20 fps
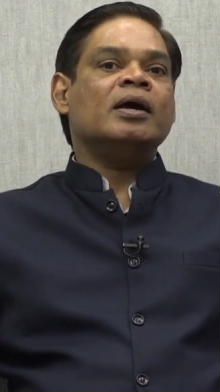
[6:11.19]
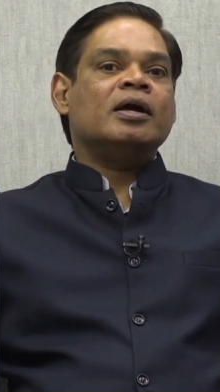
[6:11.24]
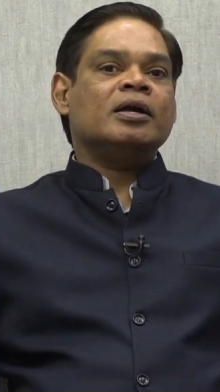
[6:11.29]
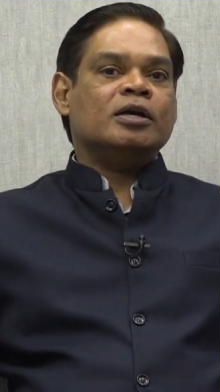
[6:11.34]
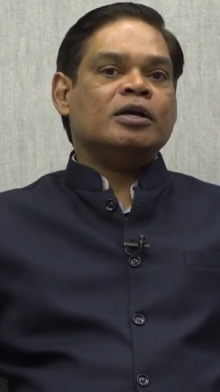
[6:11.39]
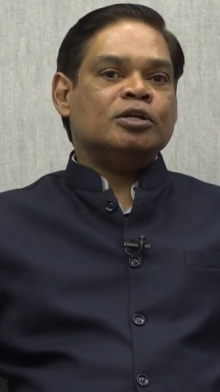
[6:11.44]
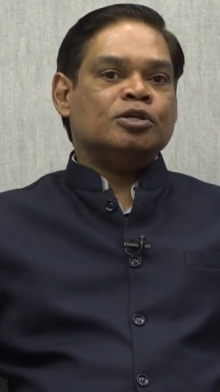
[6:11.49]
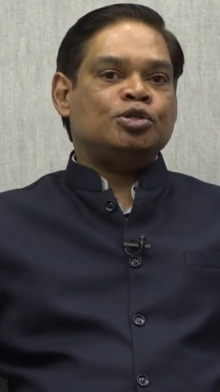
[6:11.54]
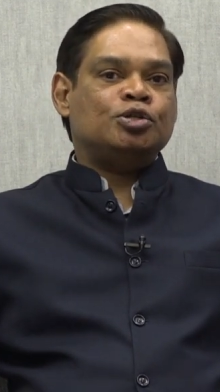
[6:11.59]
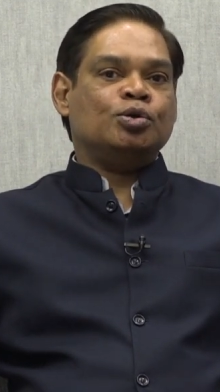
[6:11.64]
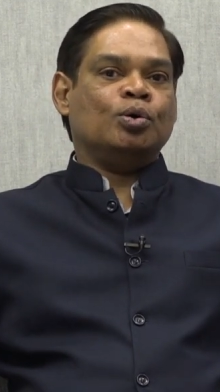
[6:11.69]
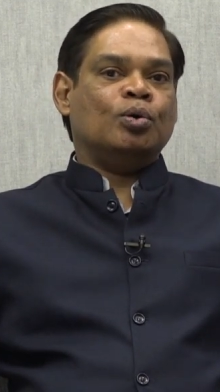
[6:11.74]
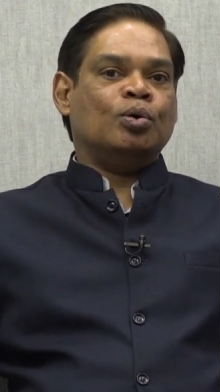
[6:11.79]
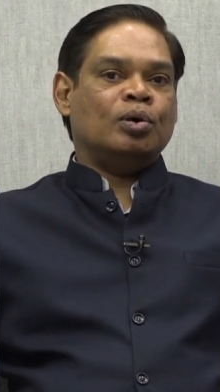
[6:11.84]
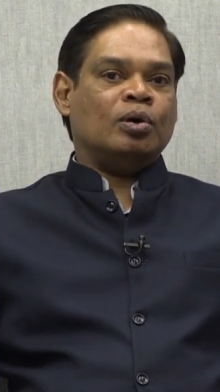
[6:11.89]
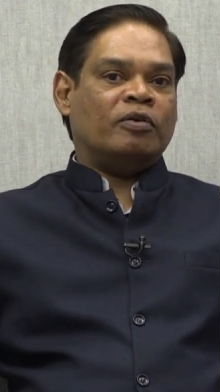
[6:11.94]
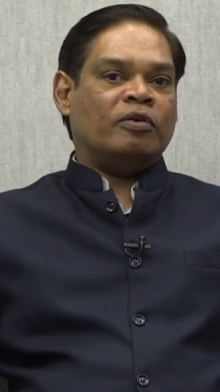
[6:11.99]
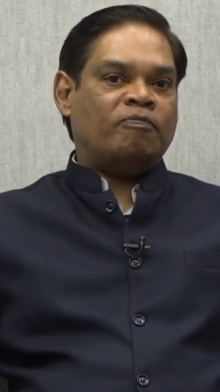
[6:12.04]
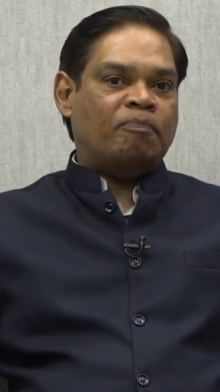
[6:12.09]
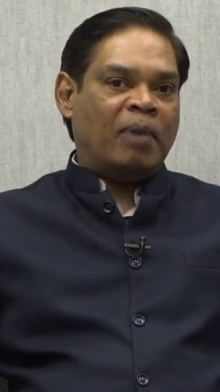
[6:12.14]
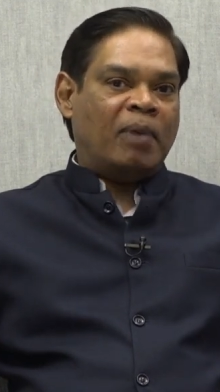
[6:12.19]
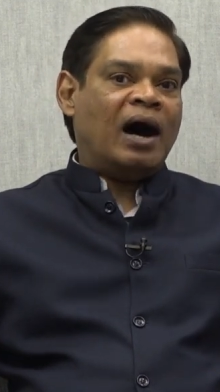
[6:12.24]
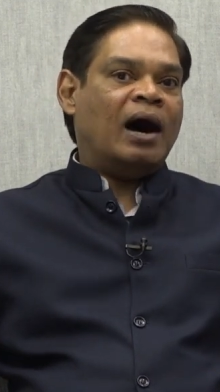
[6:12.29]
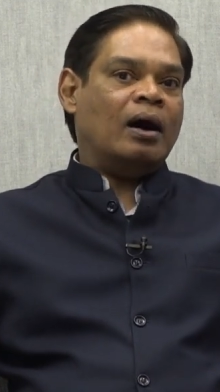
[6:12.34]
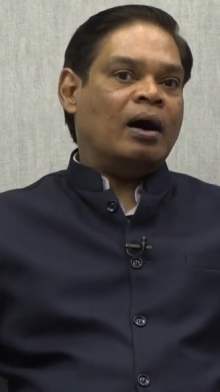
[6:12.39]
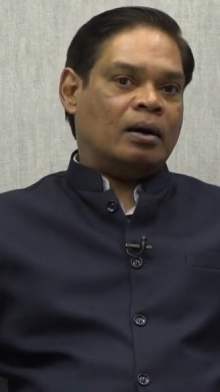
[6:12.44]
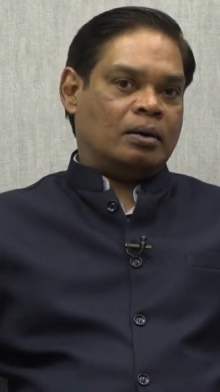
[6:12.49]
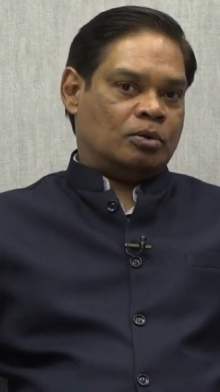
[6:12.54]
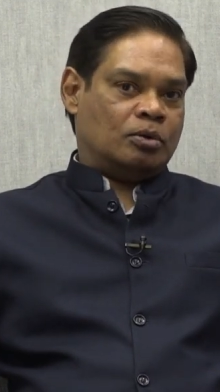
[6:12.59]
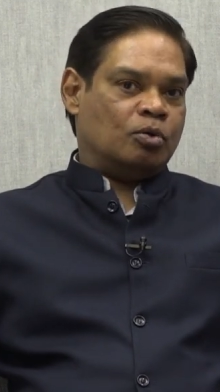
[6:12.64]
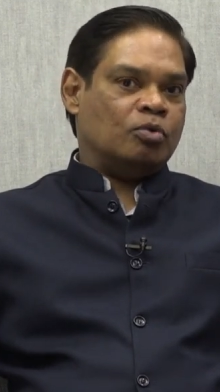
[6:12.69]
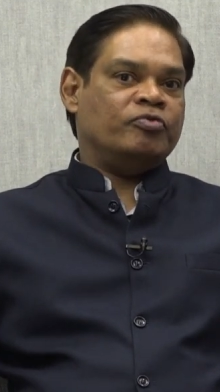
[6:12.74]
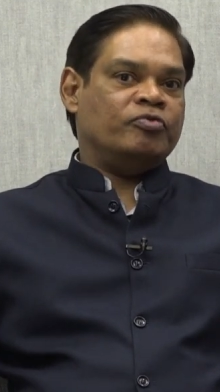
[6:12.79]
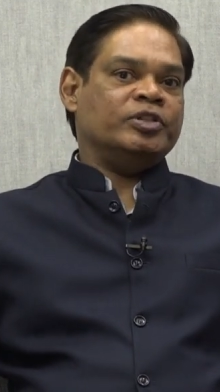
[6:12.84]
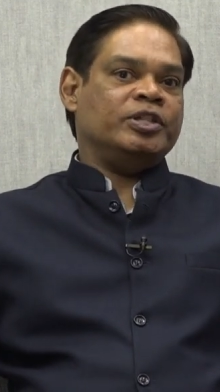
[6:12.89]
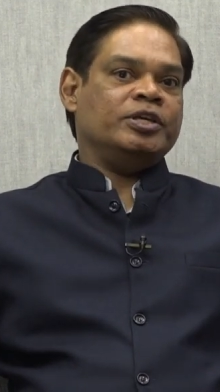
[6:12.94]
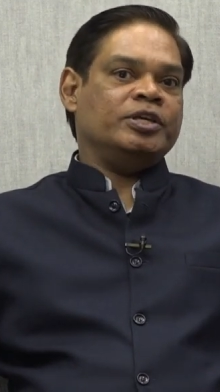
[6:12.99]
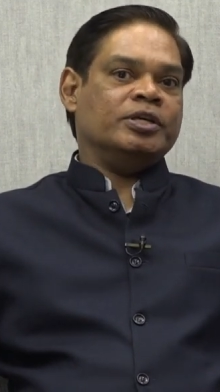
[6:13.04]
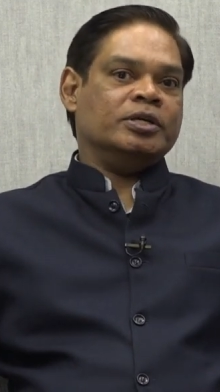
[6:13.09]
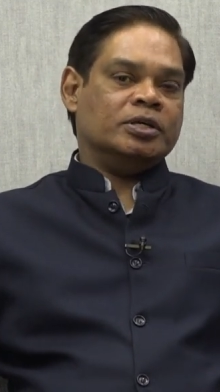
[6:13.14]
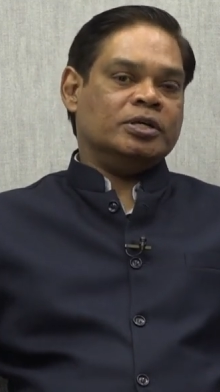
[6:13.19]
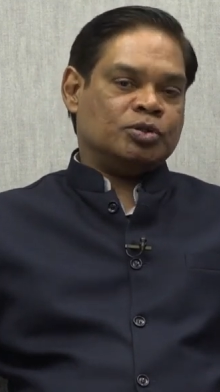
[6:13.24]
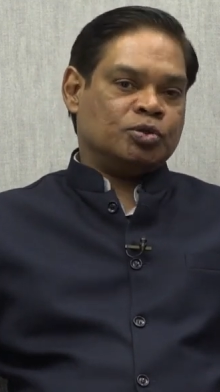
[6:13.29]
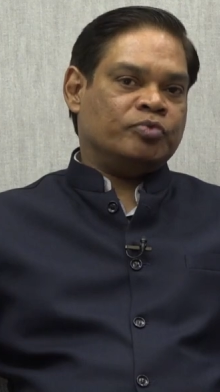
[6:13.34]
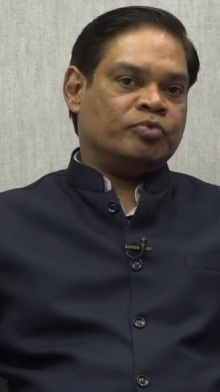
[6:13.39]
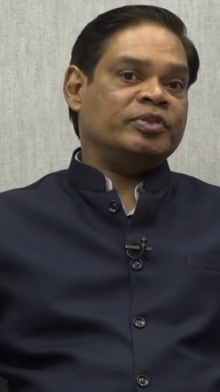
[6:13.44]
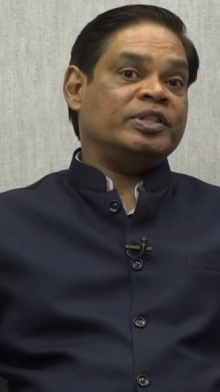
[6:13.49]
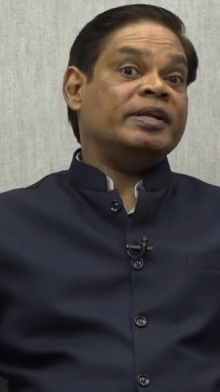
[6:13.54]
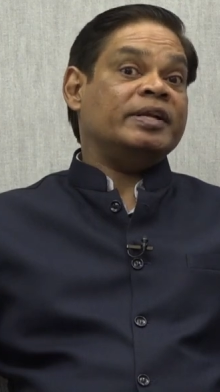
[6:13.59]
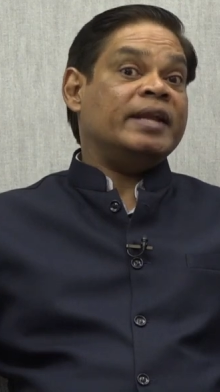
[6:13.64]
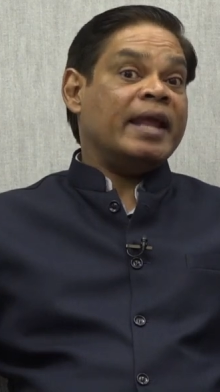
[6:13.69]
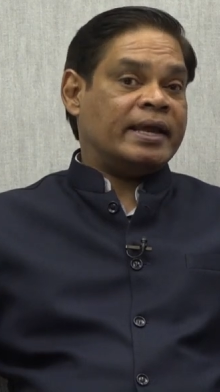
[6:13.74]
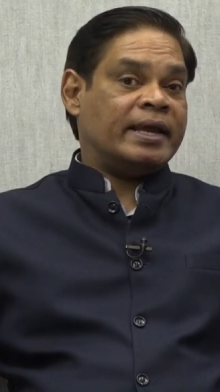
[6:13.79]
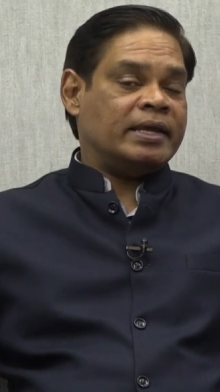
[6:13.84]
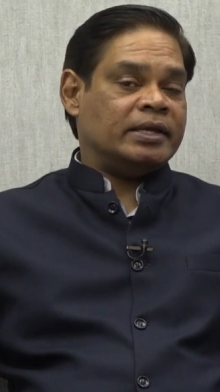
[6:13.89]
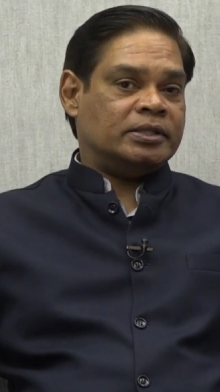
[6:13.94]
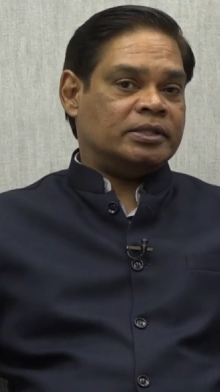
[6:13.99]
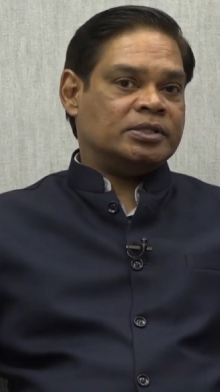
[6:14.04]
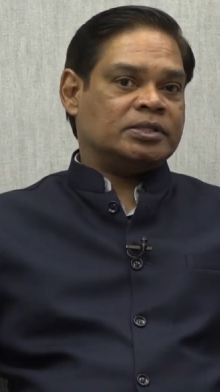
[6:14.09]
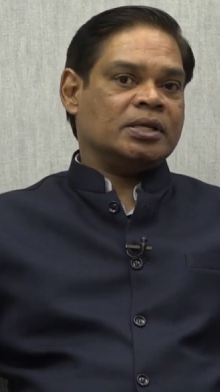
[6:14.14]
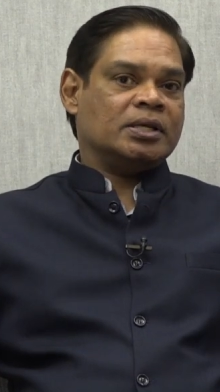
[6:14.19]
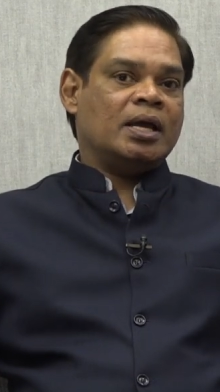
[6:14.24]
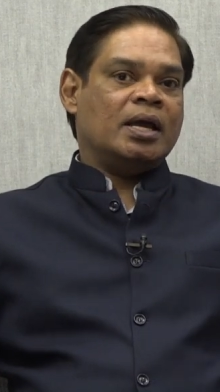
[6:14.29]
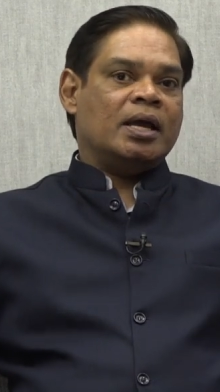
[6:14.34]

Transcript: control of power over the years, over the decades